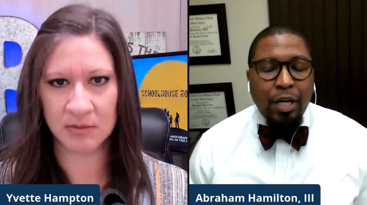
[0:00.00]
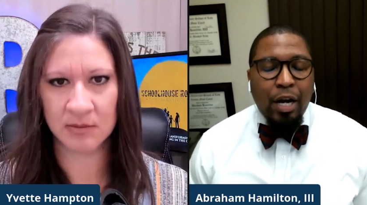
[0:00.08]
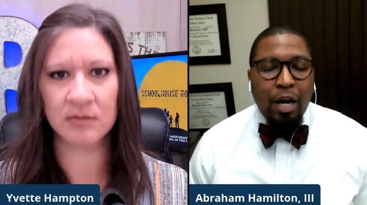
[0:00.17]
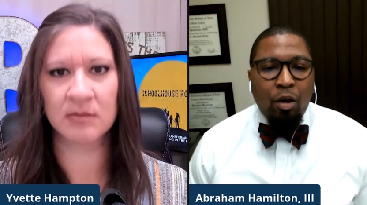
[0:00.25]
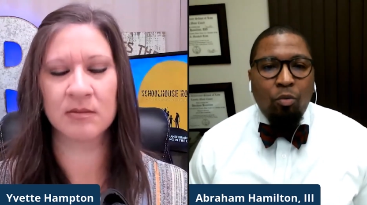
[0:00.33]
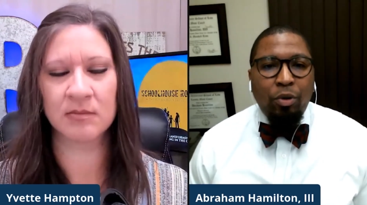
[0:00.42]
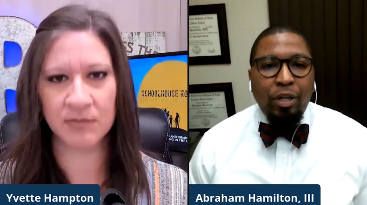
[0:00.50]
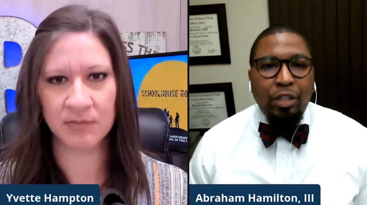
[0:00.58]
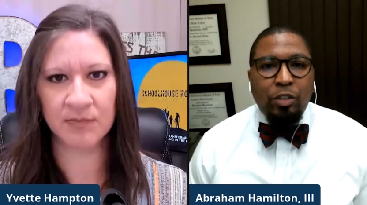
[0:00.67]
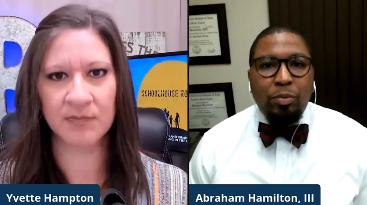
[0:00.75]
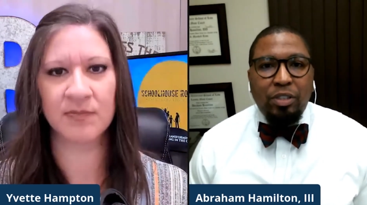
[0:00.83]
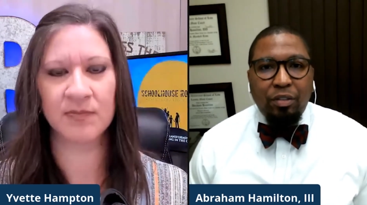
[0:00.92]
Speaker 1: Uh,
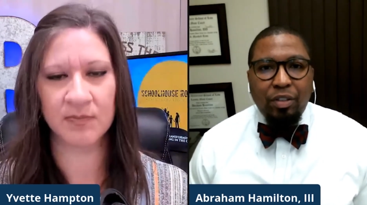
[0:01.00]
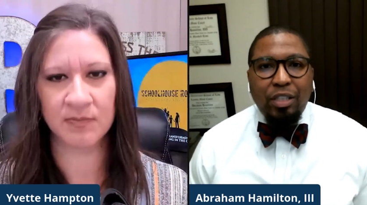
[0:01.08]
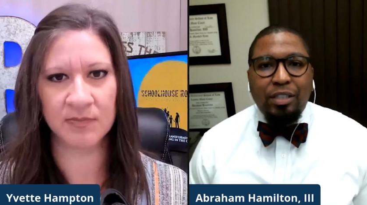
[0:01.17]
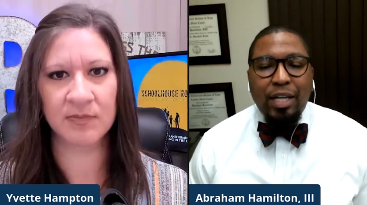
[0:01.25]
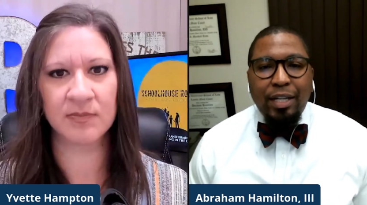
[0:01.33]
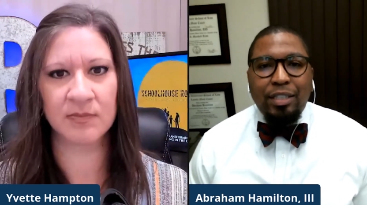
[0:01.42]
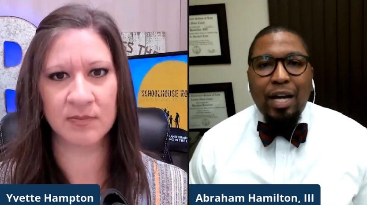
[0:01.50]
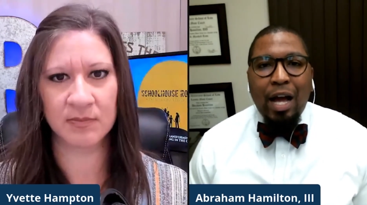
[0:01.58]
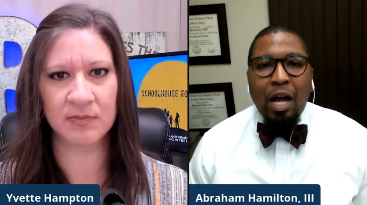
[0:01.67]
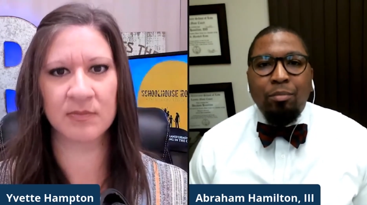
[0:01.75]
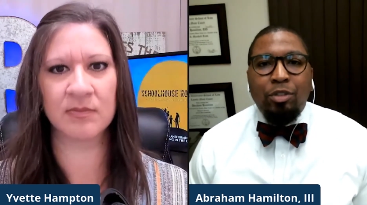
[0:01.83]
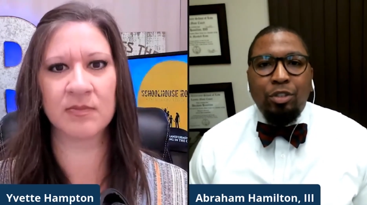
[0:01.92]
we specifically take
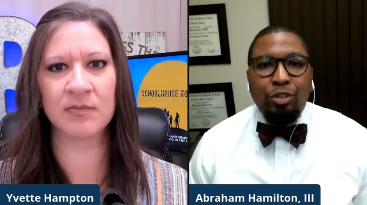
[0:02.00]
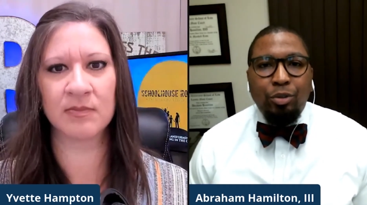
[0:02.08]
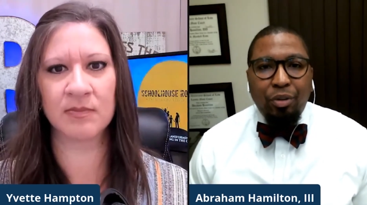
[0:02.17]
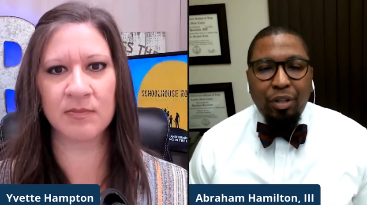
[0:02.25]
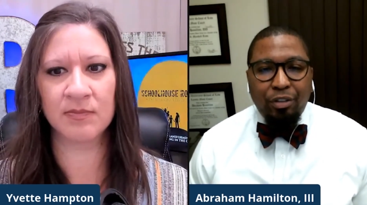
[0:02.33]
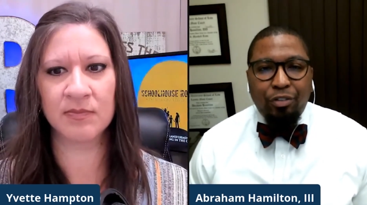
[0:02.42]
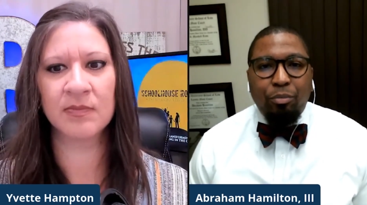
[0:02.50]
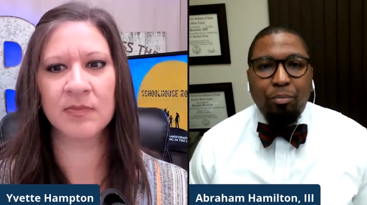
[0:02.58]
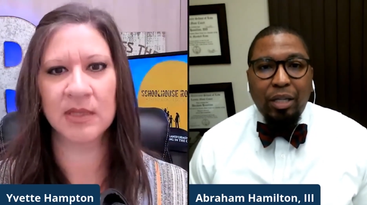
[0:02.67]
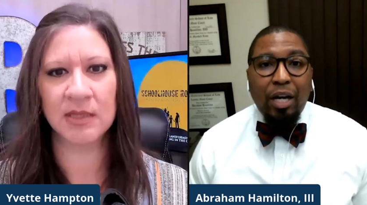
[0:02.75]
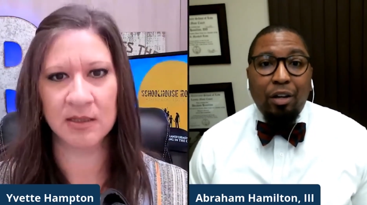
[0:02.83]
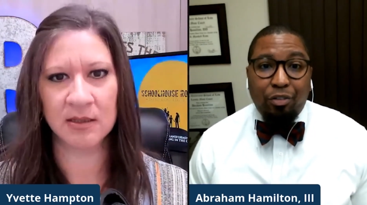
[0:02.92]
time to do this
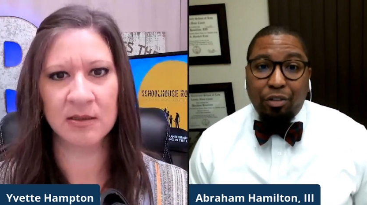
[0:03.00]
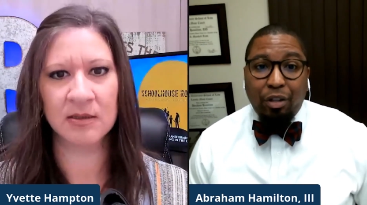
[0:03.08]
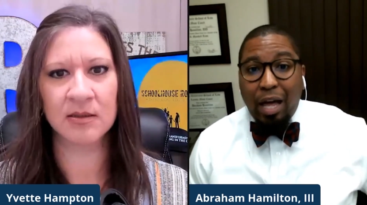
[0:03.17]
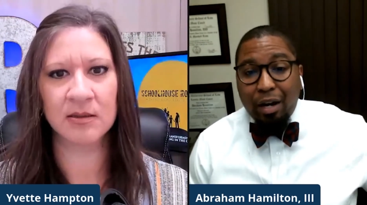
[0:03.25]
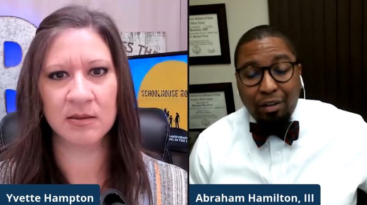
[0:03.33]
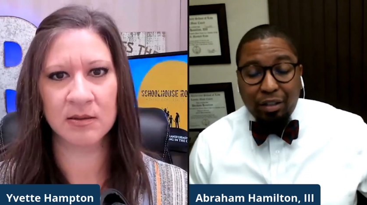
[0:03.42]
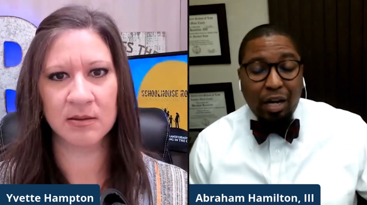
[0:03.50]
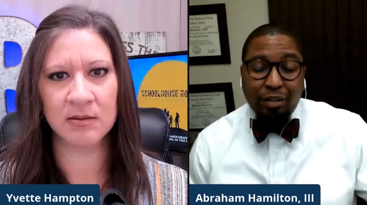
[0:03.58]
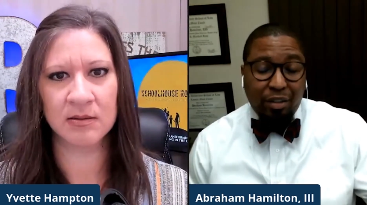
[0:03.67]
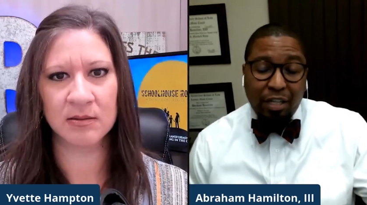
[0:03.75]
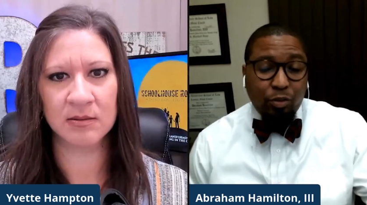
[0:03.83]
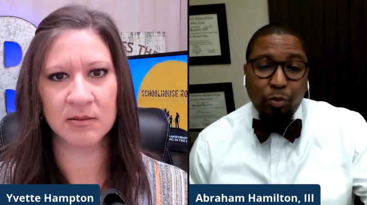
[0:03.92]
because a lot of the
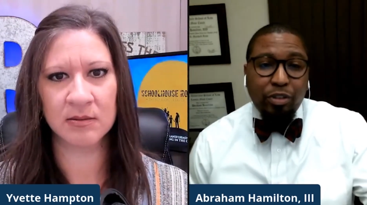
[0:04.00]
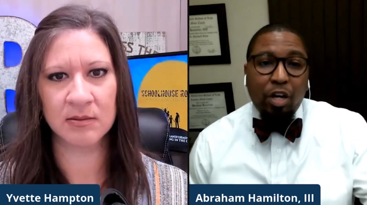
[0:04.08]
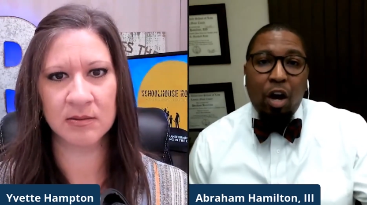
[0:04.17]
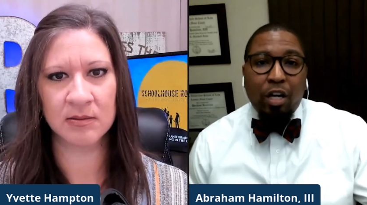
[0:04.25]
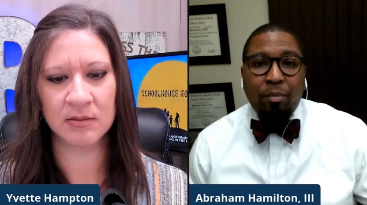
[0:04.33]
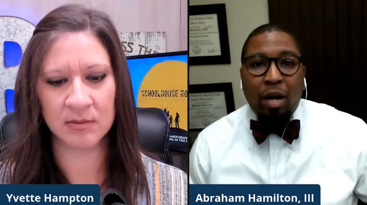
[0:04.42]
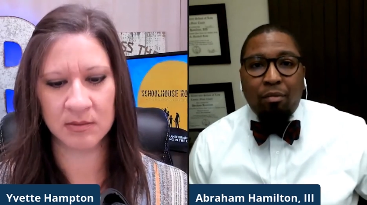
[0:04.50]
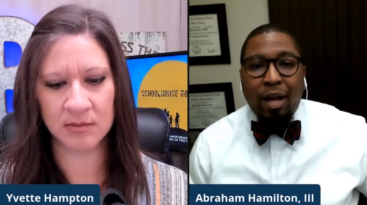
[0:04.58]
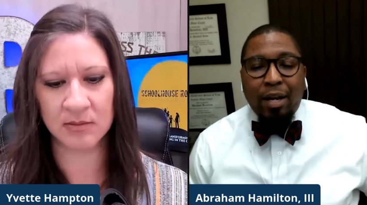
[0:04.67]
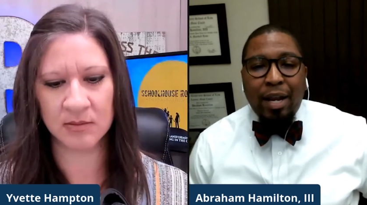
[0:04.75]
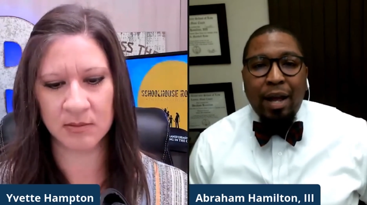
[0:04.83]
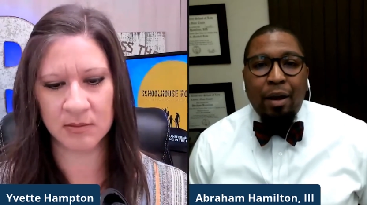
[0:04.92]
things we're talking about
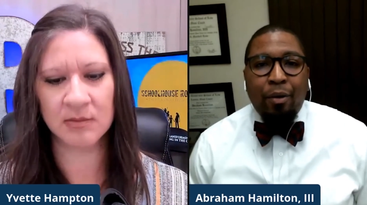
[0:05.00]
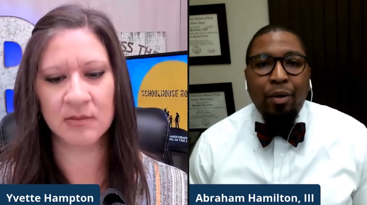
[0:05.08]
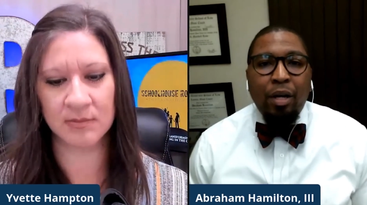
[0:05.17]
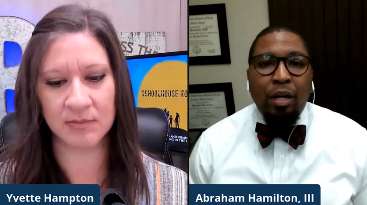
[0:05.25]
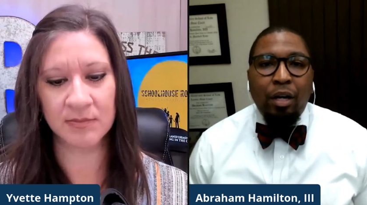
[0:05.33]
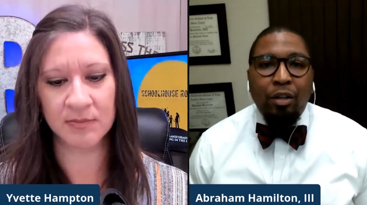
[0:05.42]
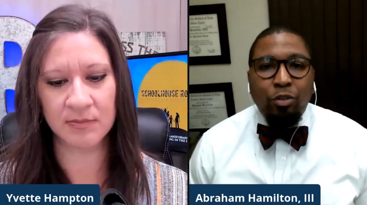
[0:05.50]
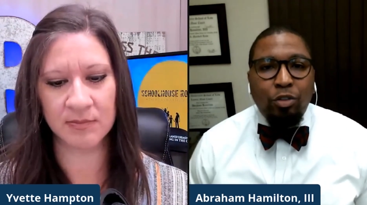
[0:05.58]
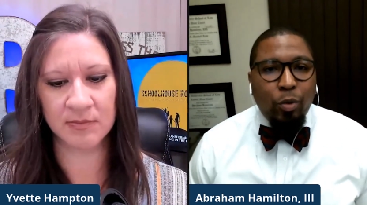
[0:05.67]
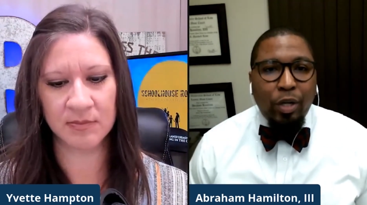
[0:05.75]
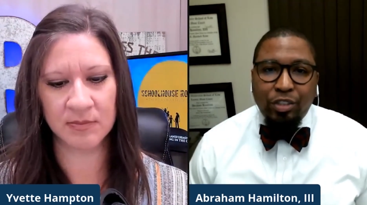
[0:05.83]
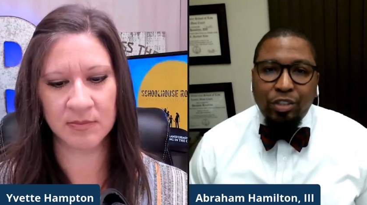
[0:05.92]
right now,
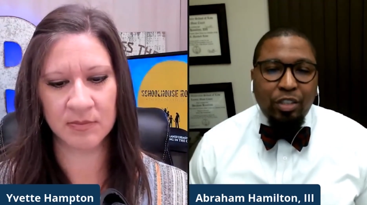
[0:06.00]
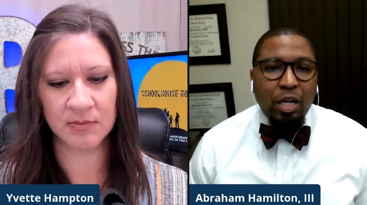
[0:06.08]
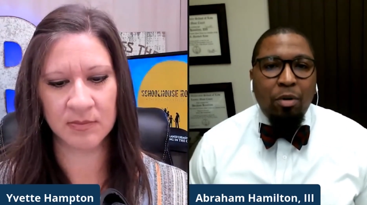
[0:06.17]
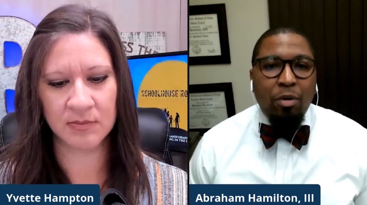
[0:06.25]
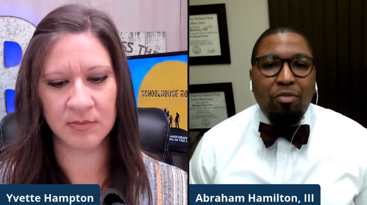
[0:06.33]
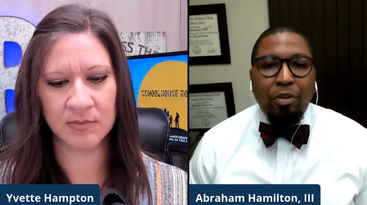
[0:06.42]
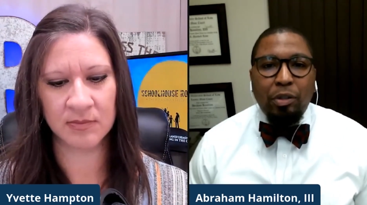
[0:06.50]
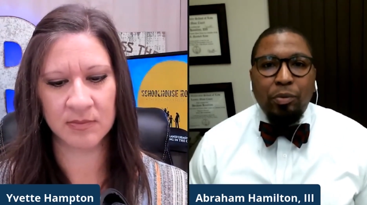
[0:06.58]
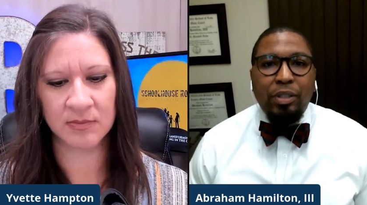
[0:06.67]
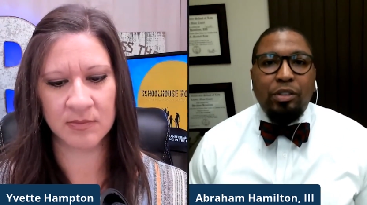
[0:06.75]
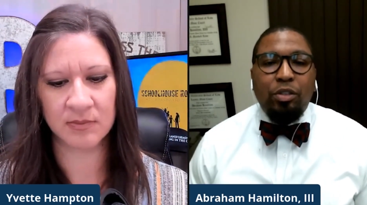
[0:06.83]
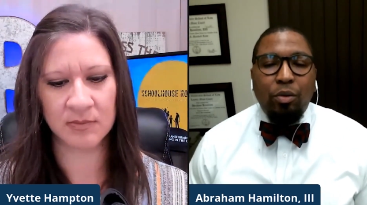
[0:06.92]
those questions come up frequently.